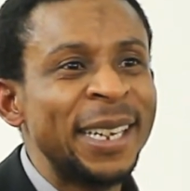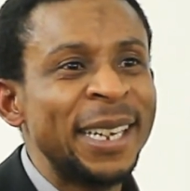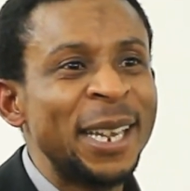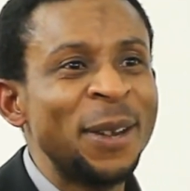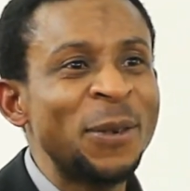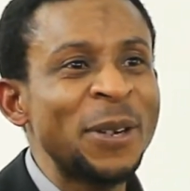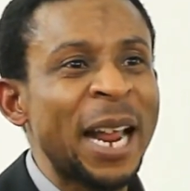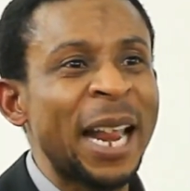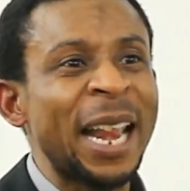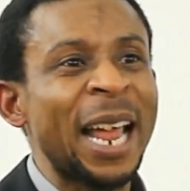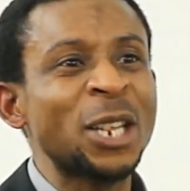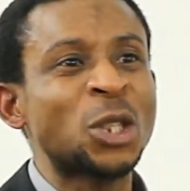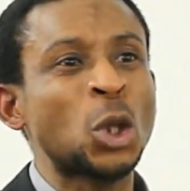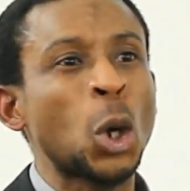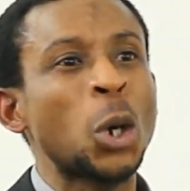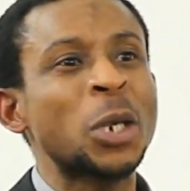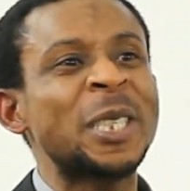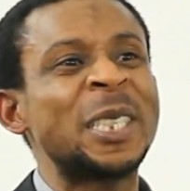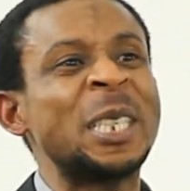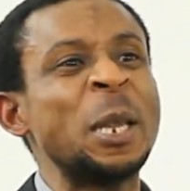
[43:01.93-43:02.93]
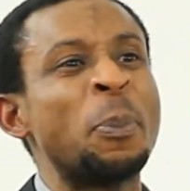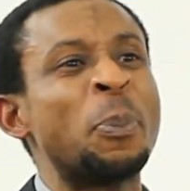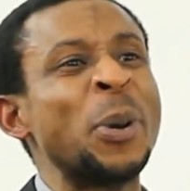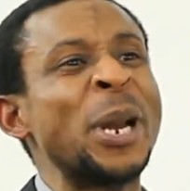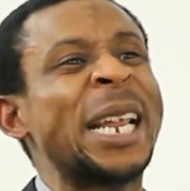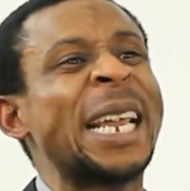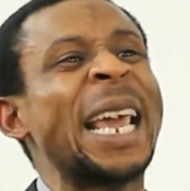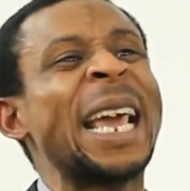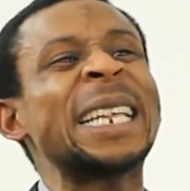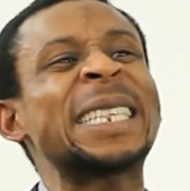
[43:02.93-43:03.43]
Even Allah talks
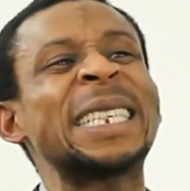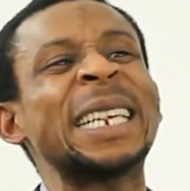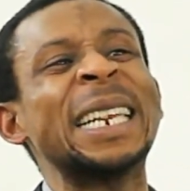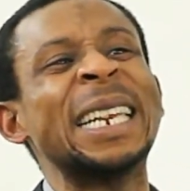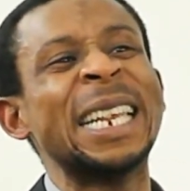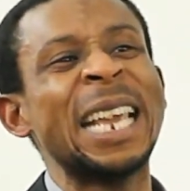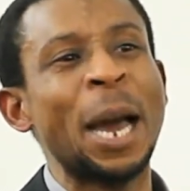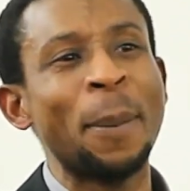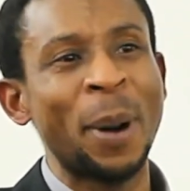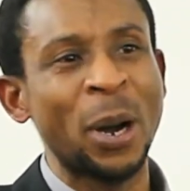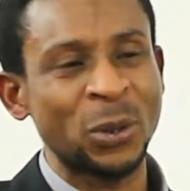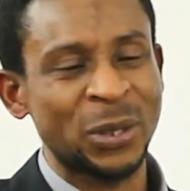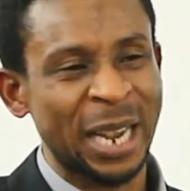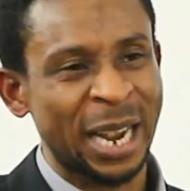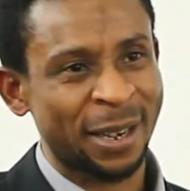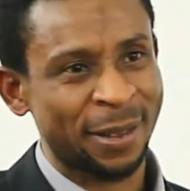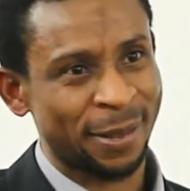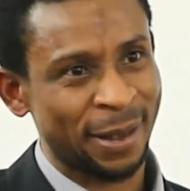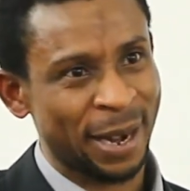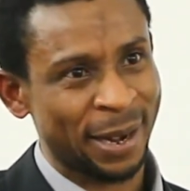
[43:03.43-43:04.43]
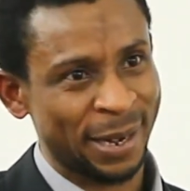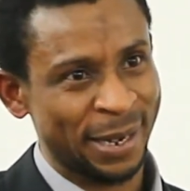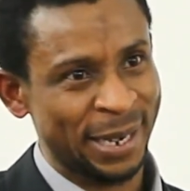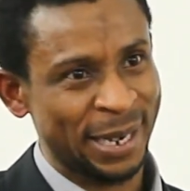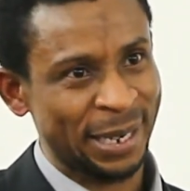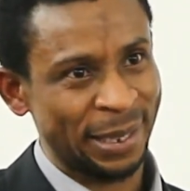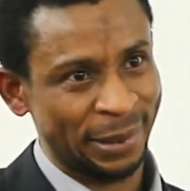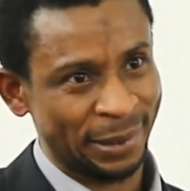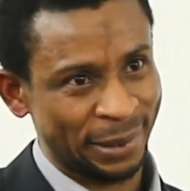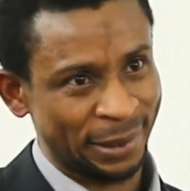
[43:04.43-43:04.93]
deprecatingly about Akthar
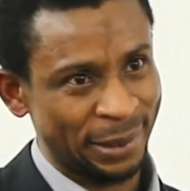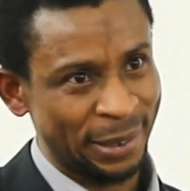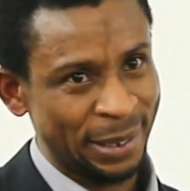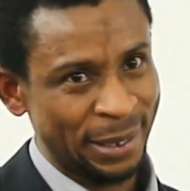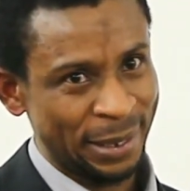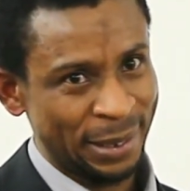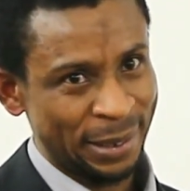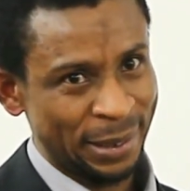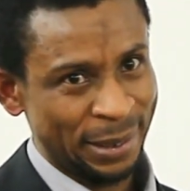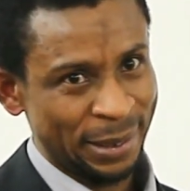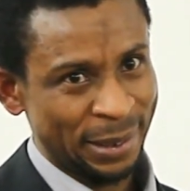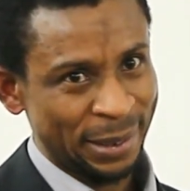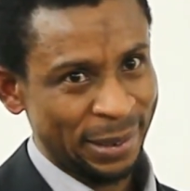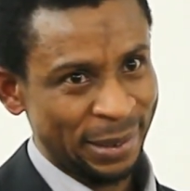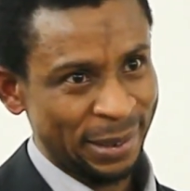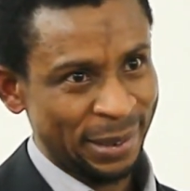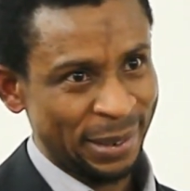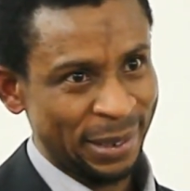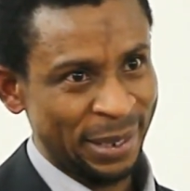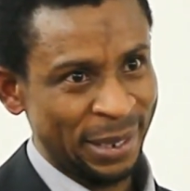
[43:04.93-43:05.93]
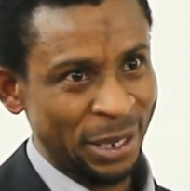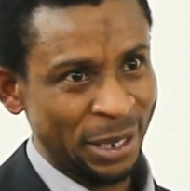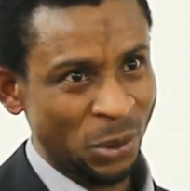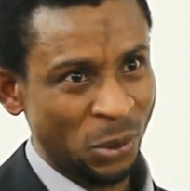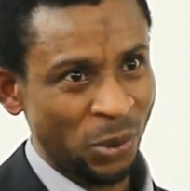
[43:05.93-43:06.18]
Nas in the